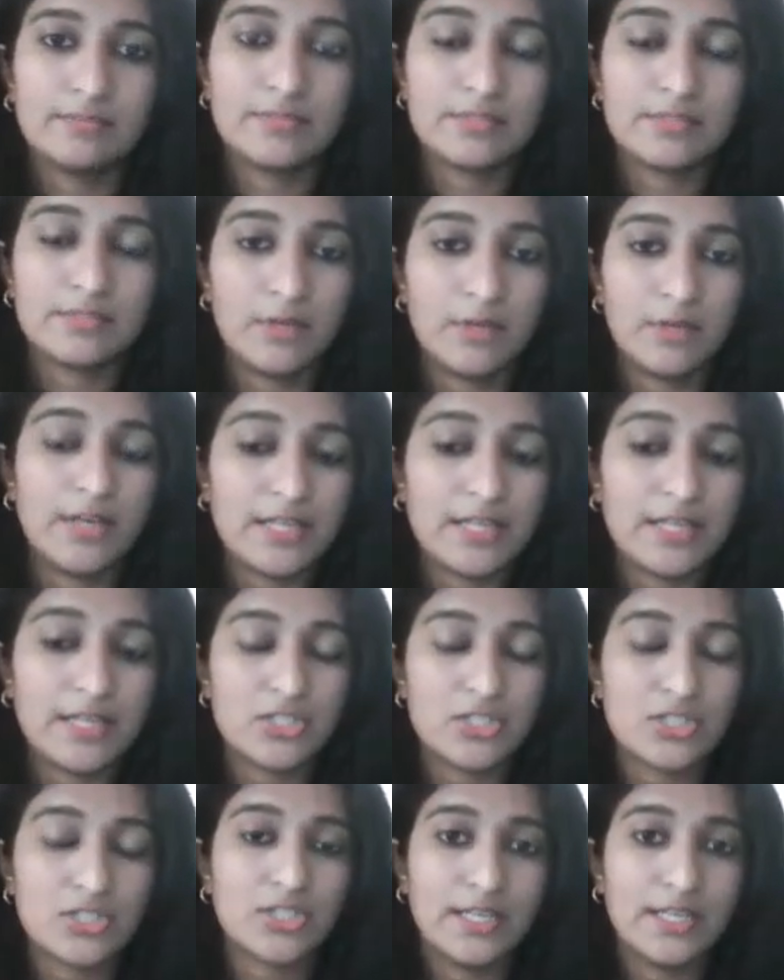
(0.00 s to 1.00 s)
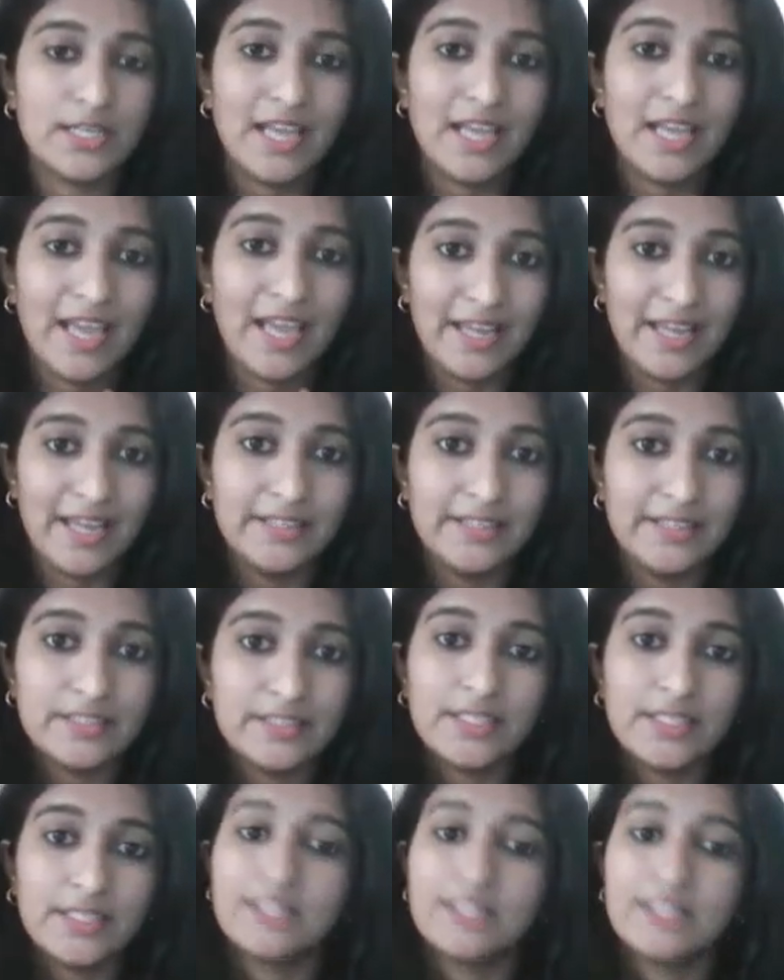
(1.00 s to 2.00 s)
Small digestion end
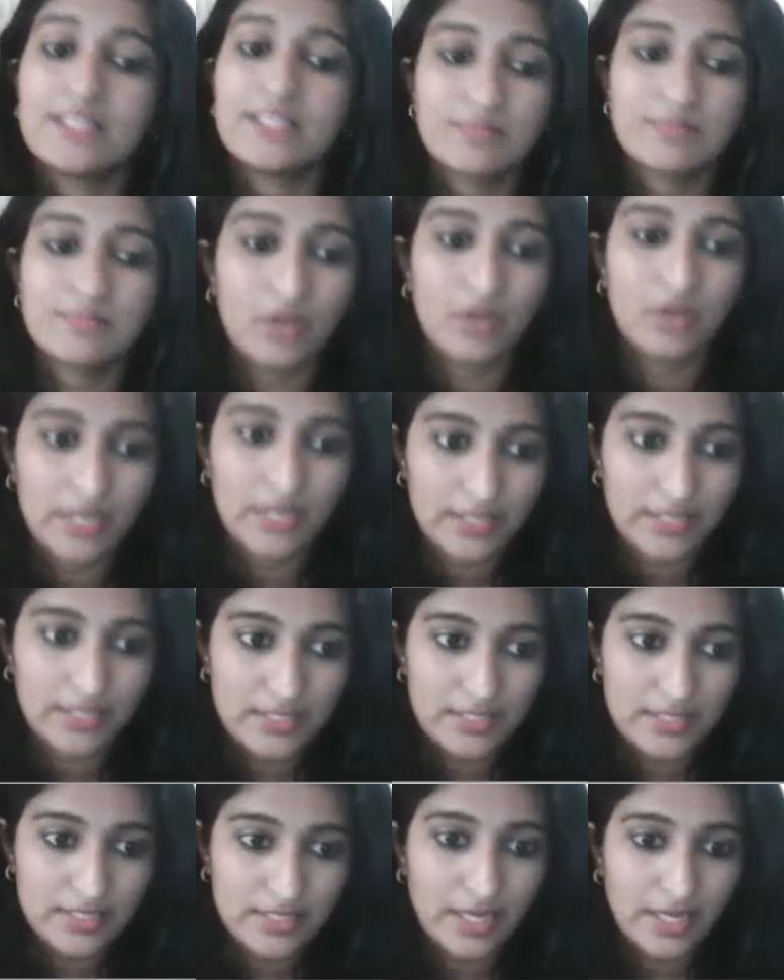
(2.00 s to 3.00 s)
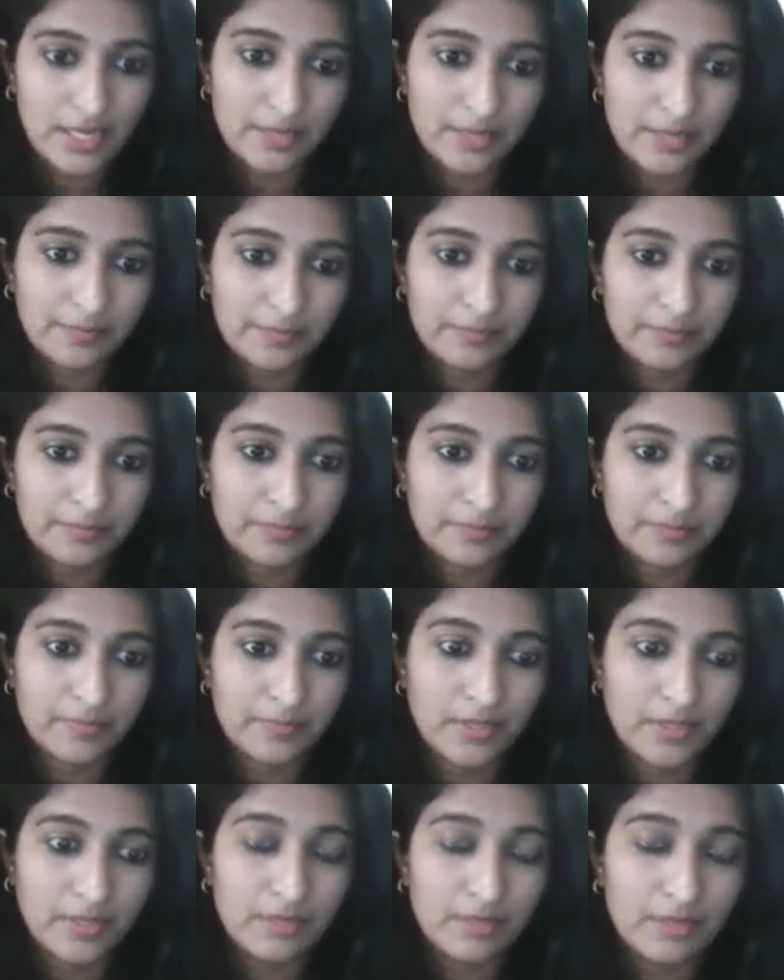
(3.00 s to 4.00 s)
in the small intestine,
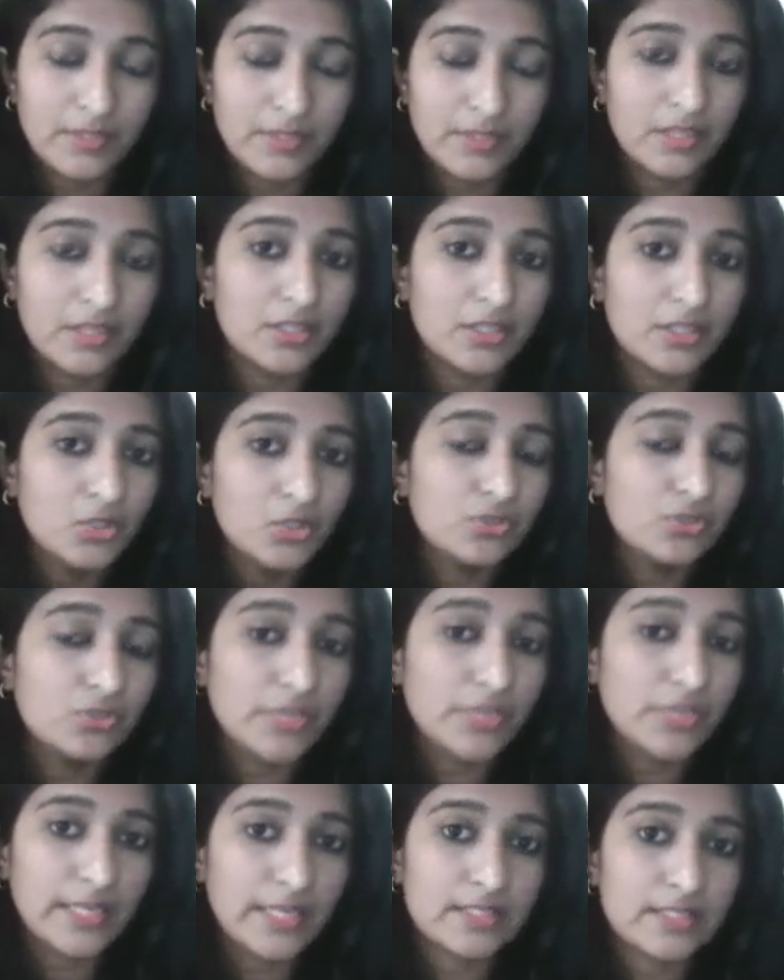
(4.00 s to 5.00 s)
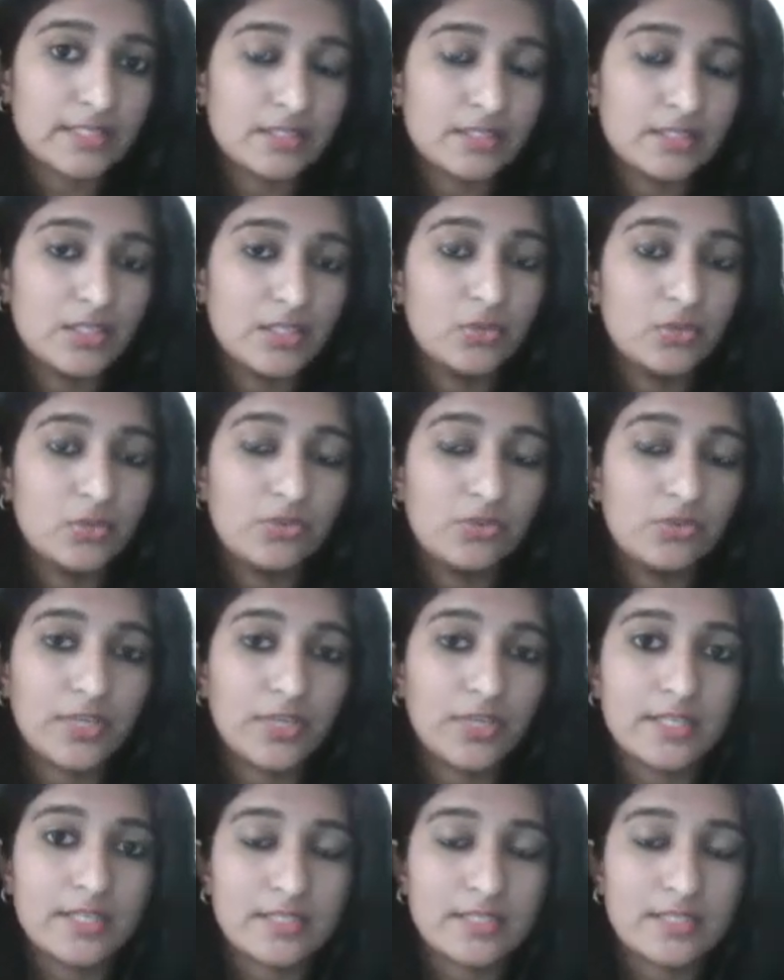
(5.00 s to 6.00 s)
where the nutrients
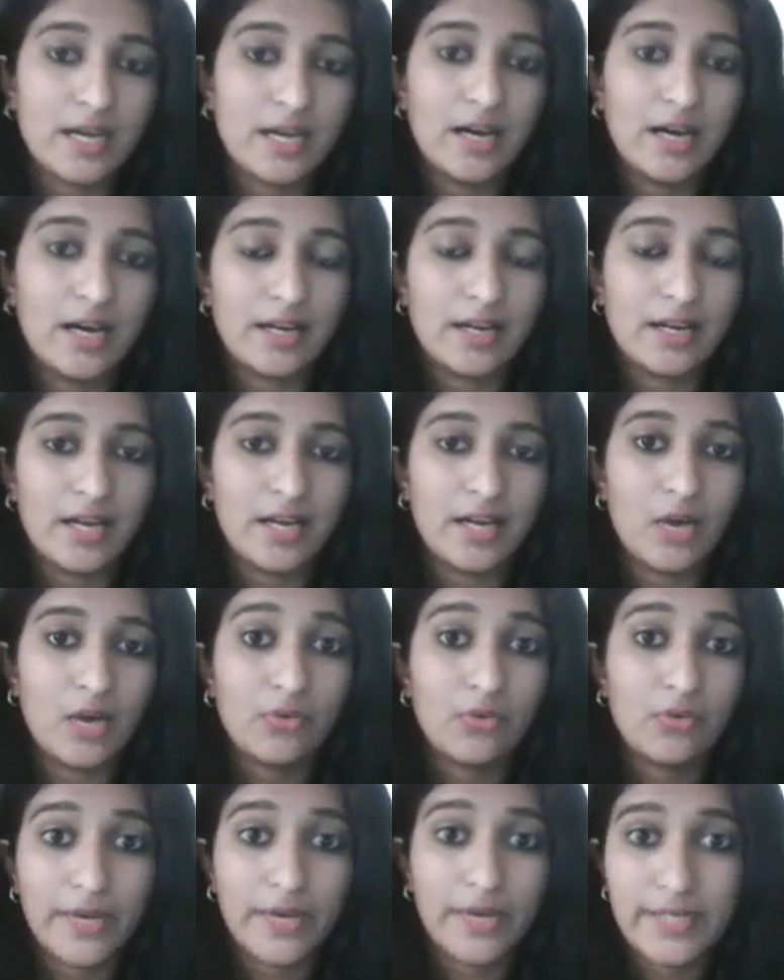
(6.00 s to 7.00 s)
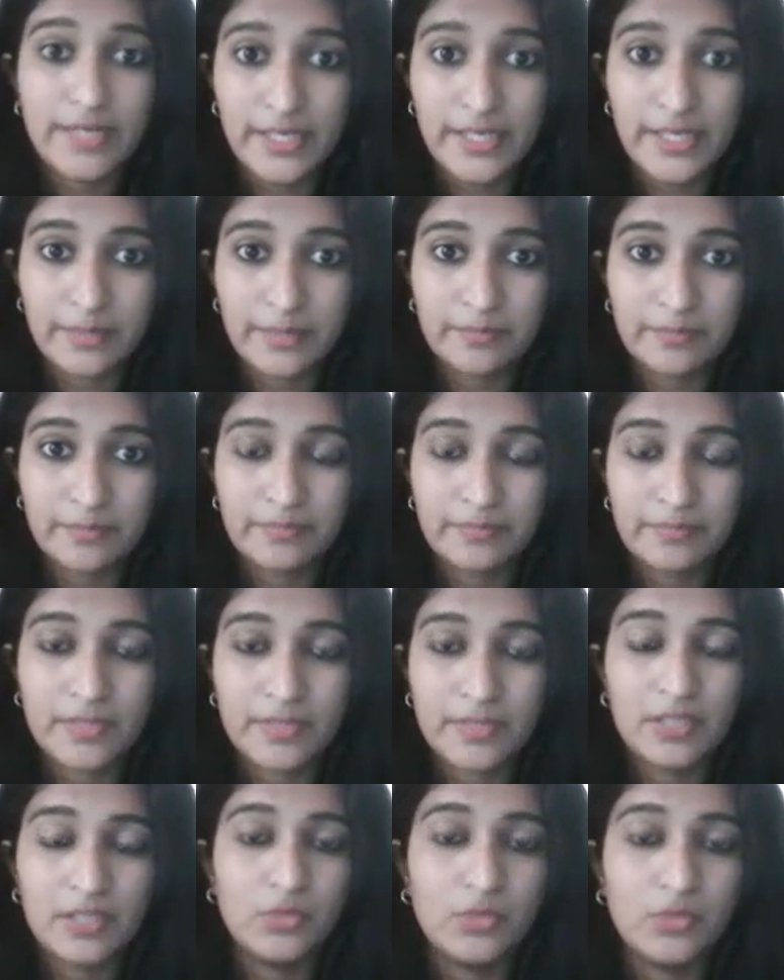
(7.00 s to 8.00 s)
are now ready.
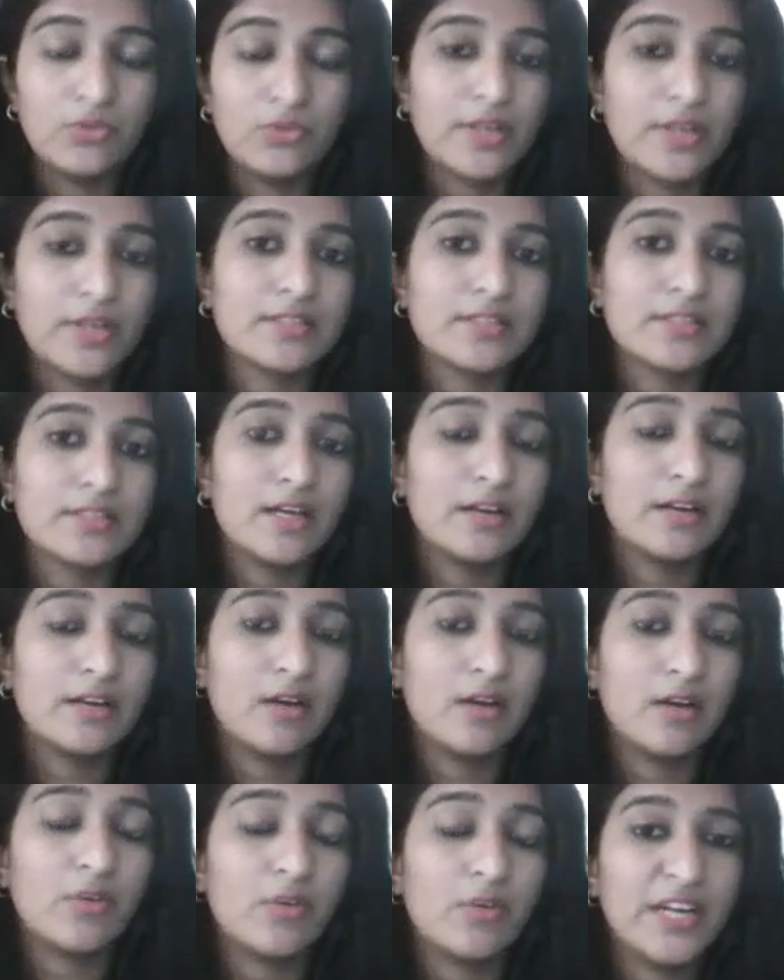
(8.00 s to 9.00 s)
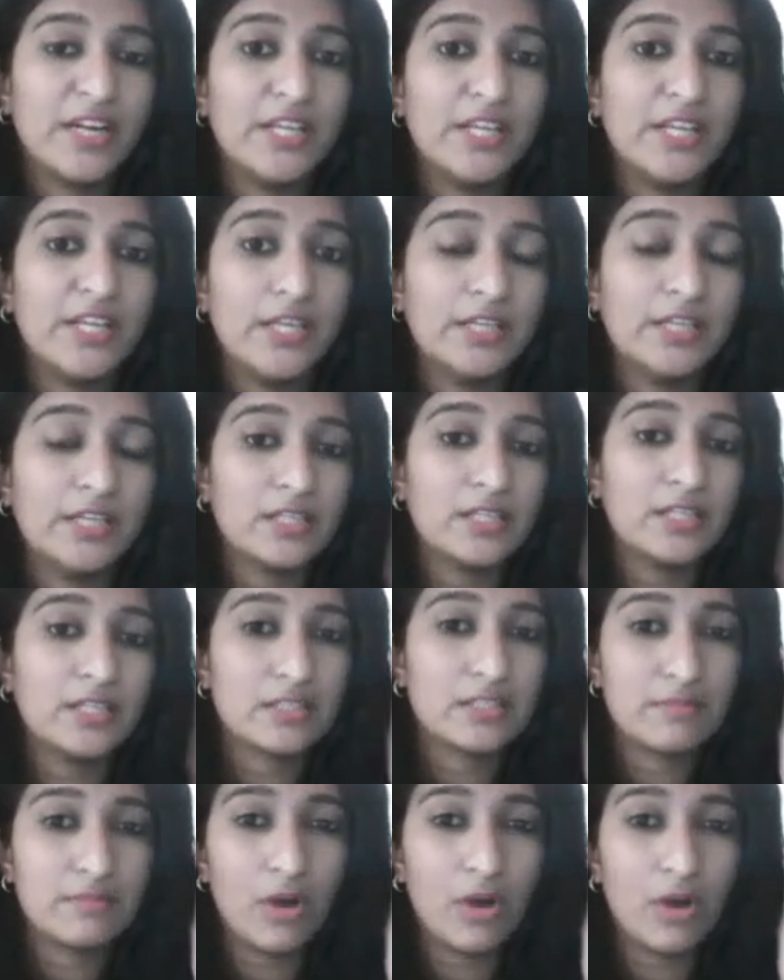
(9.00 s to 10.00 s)
Nutrients are now ready in the
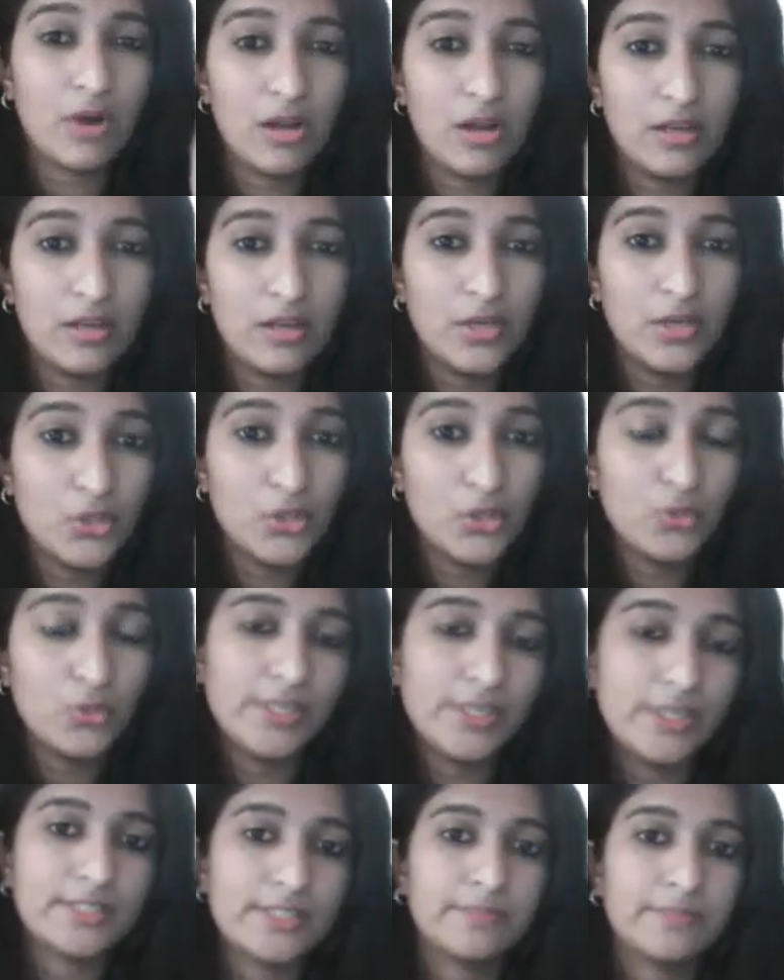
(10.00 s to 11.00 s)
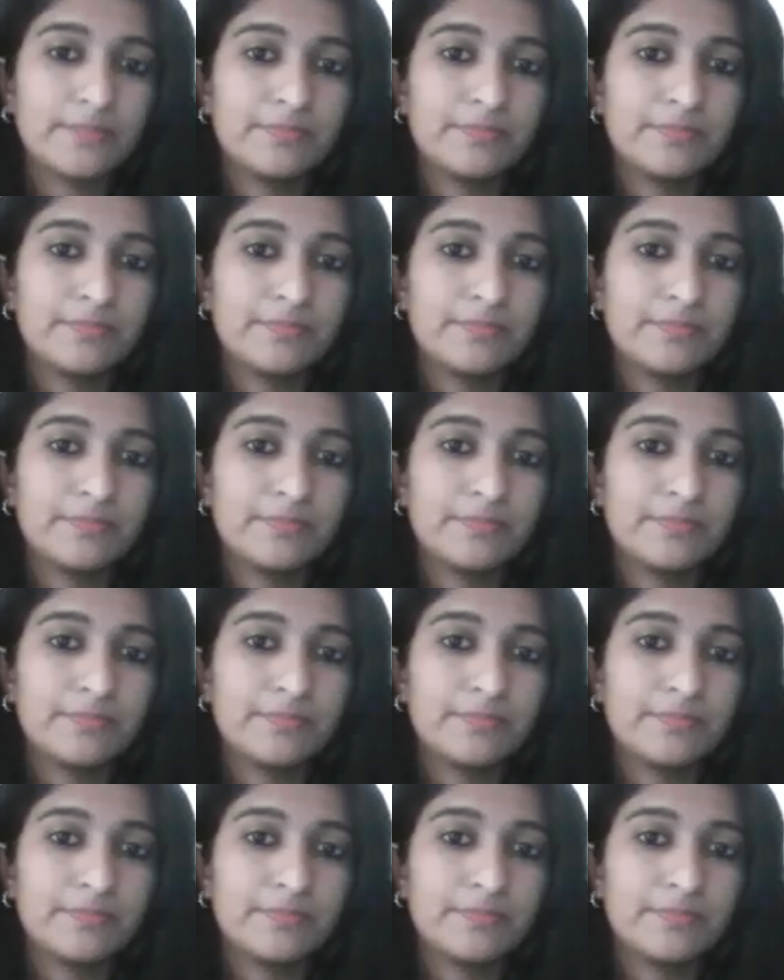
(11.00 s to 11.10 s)
small unit.